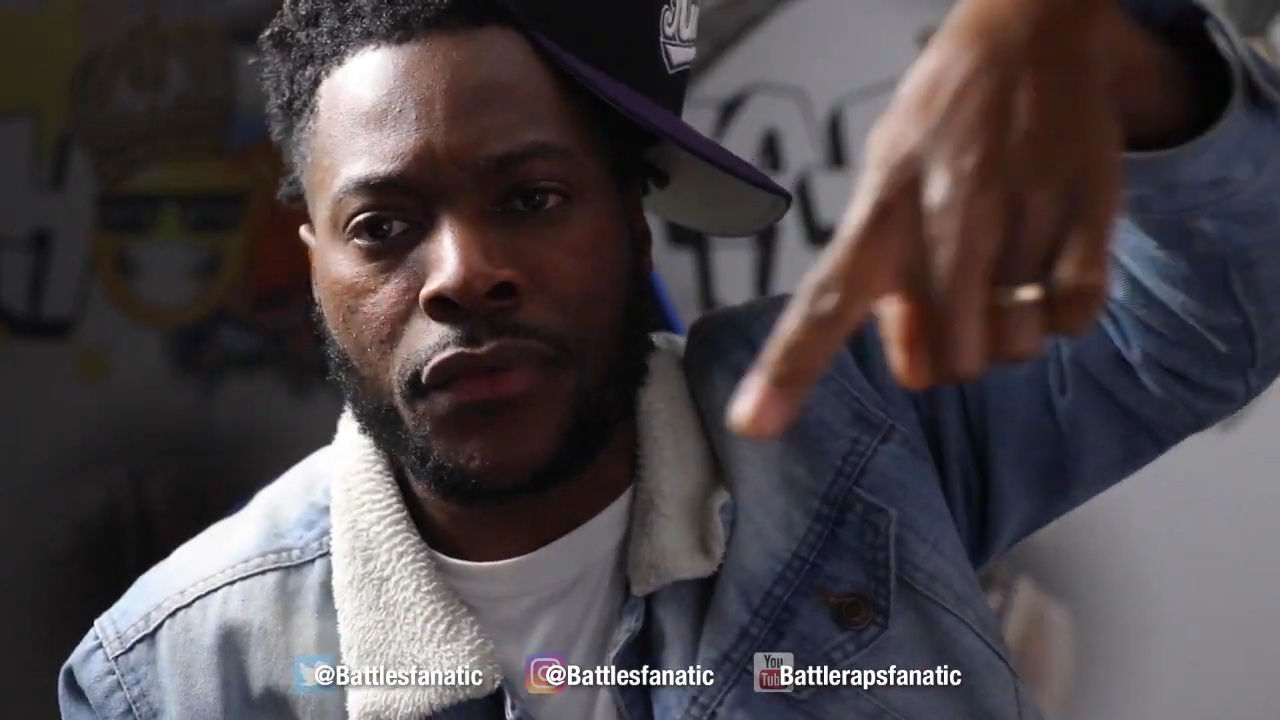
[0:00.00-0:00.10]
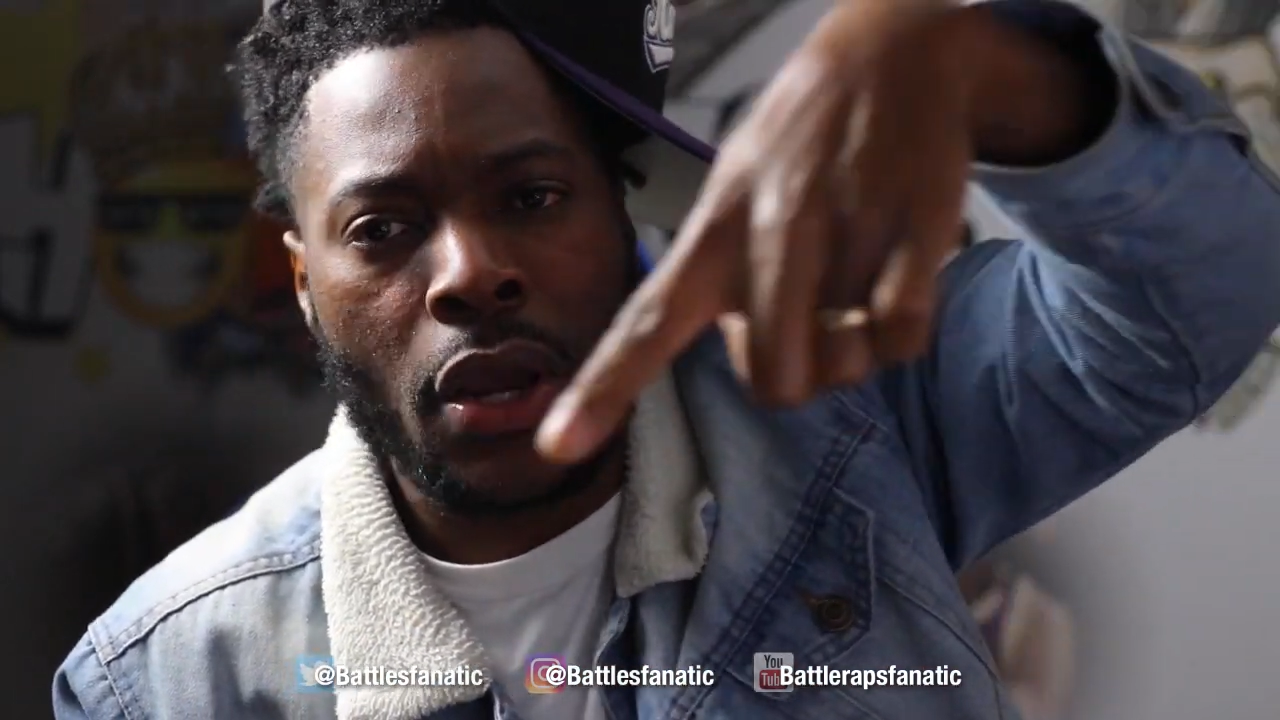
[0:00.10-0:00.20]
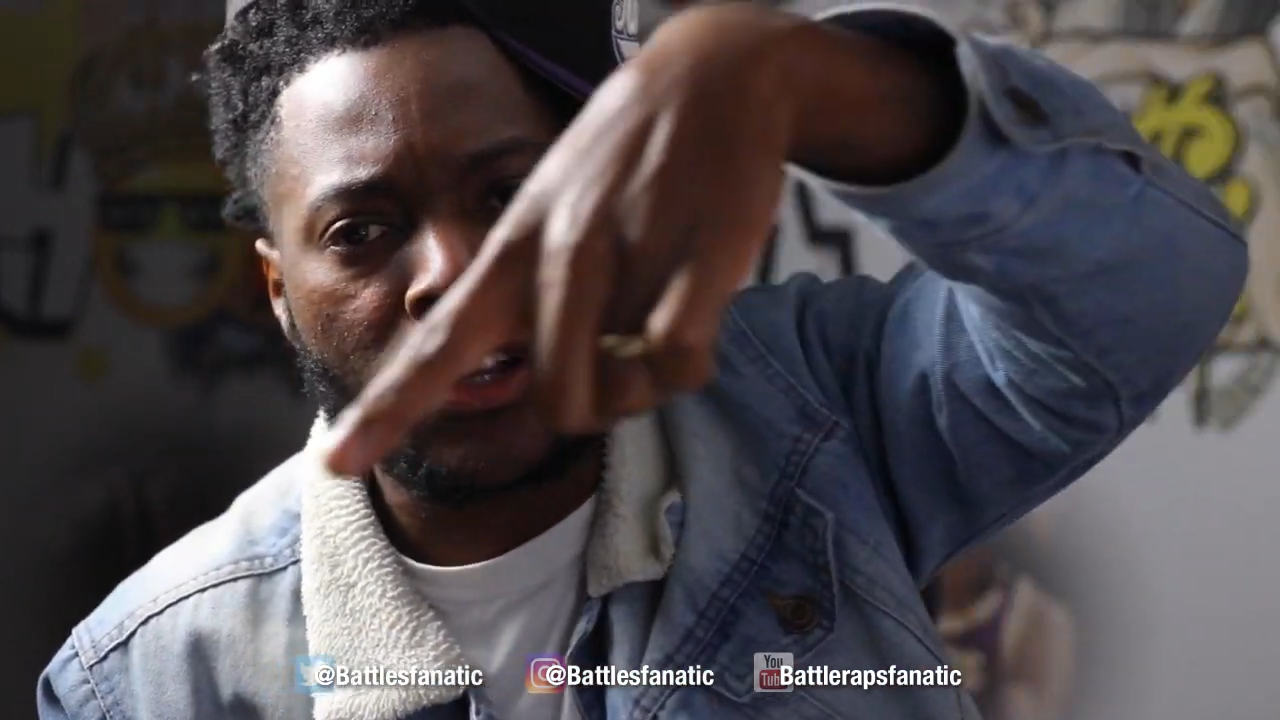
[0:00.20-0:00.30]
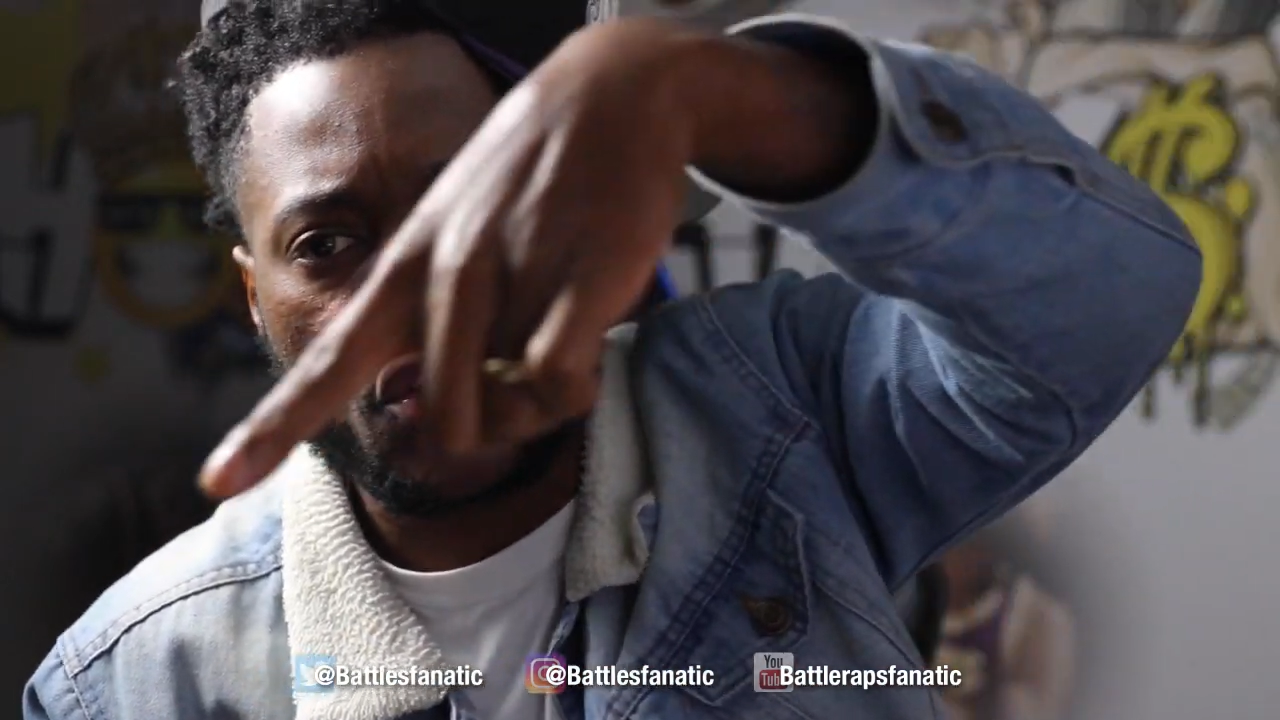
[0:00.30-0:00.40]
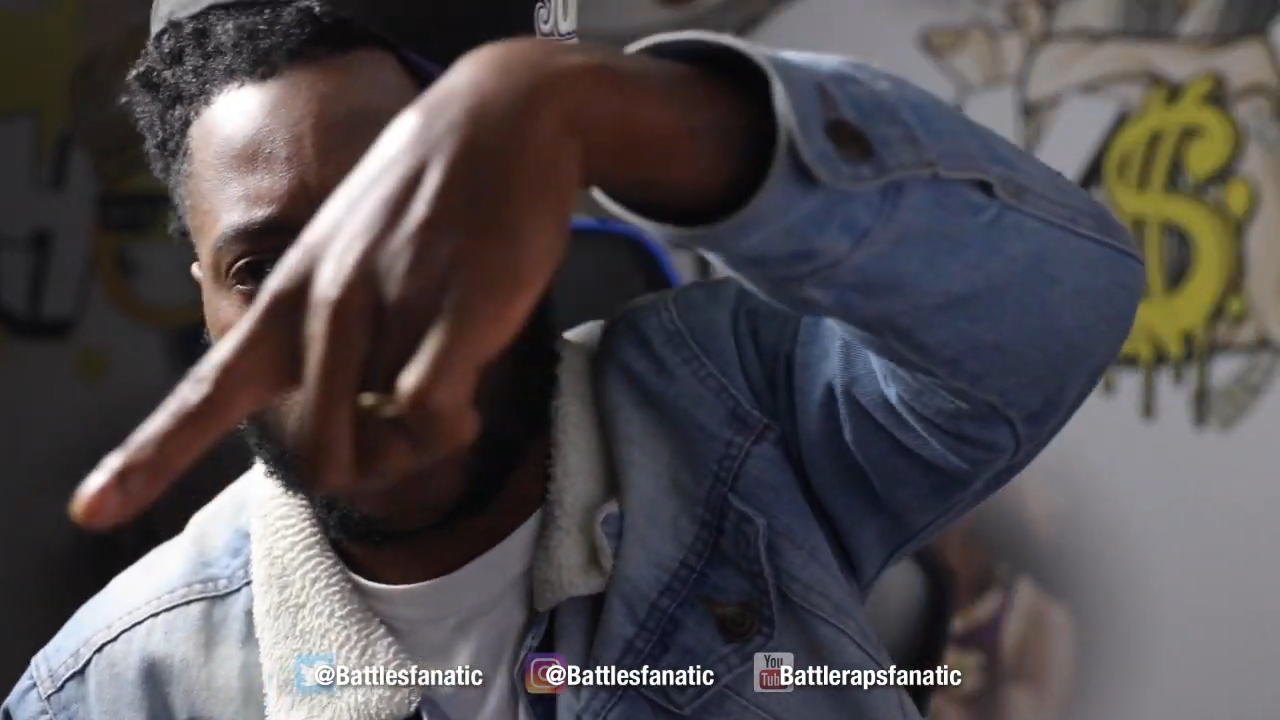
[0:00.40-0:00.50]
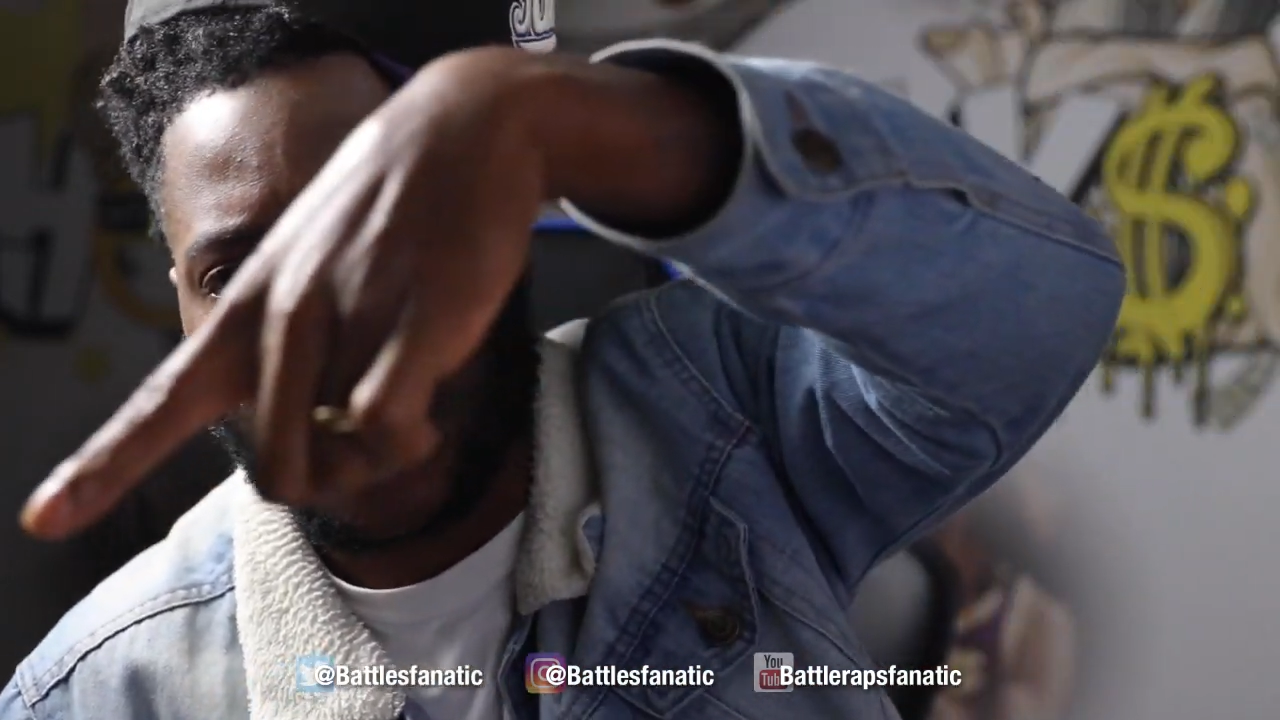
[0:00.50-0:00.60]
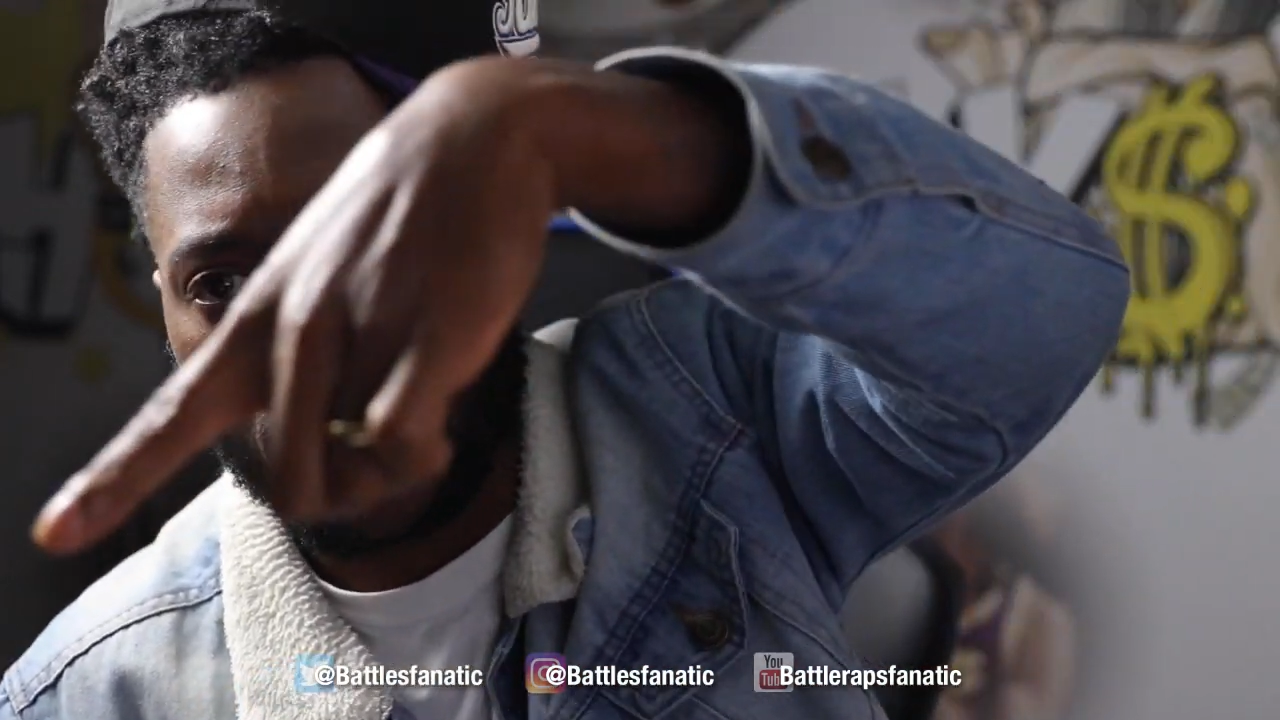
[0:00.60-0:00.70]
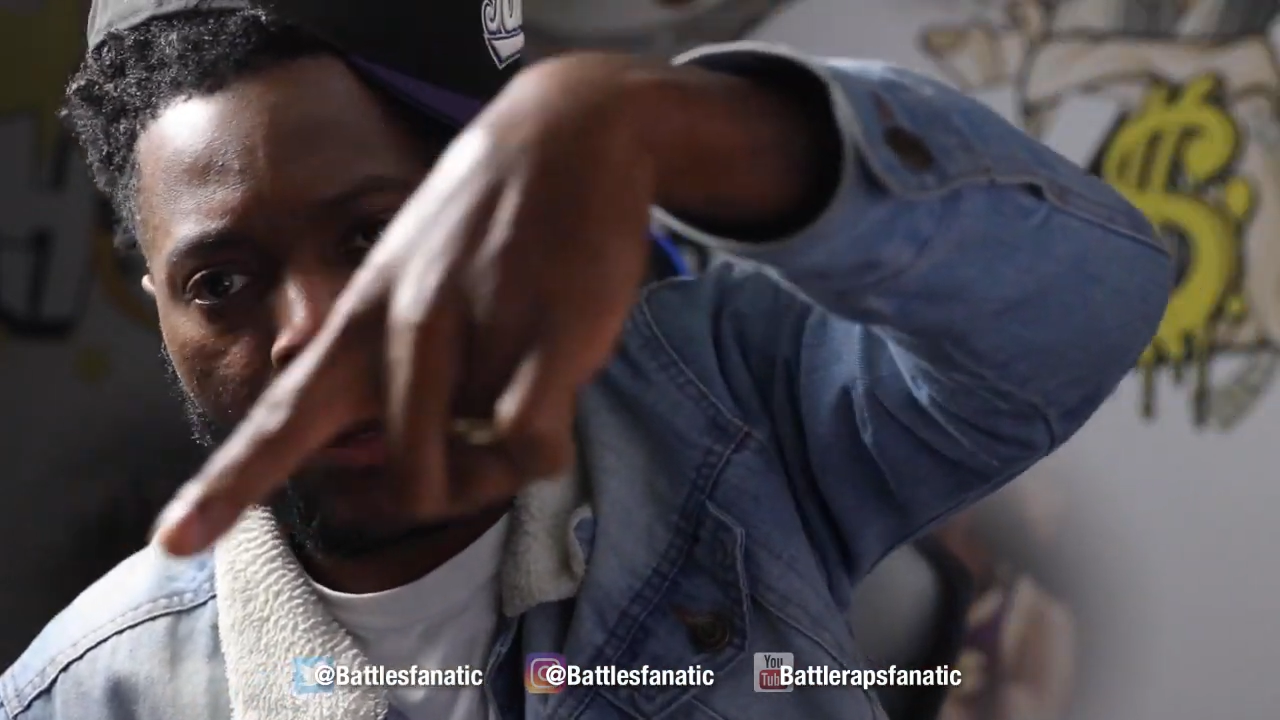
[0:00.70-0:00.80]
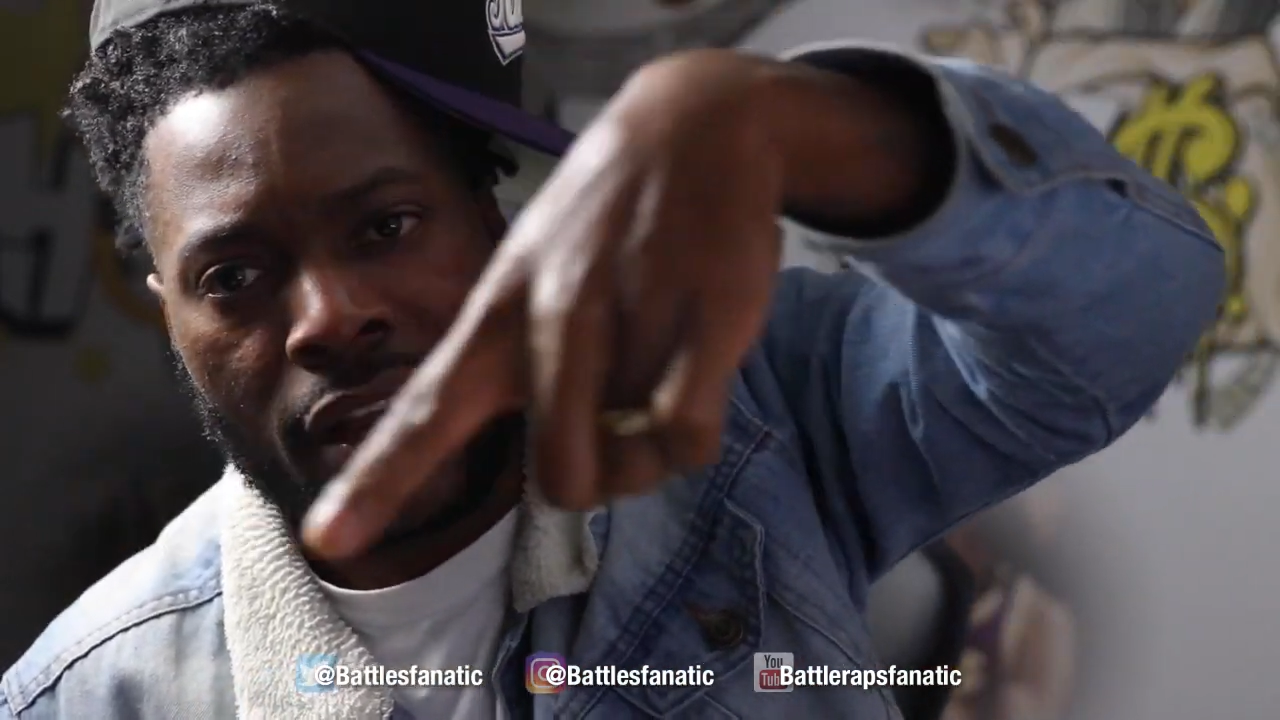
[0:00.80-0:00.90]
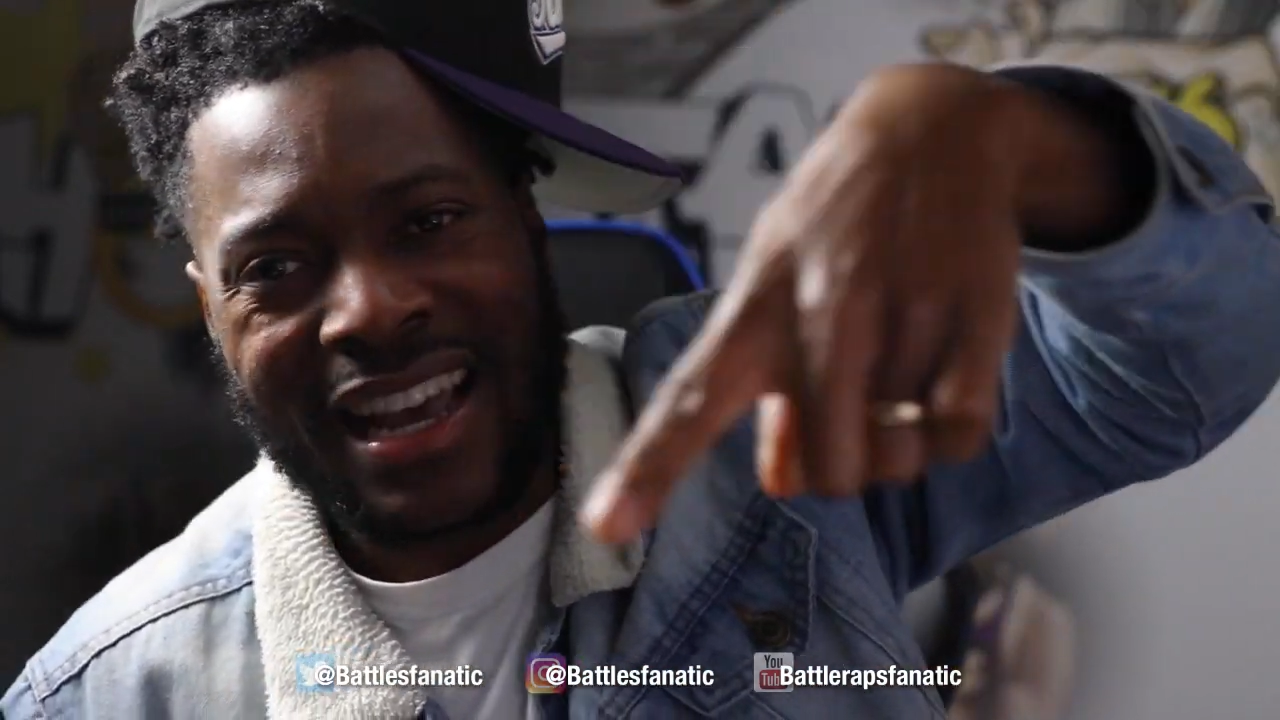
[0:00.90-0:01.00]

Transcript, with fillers: If you got a Twitter,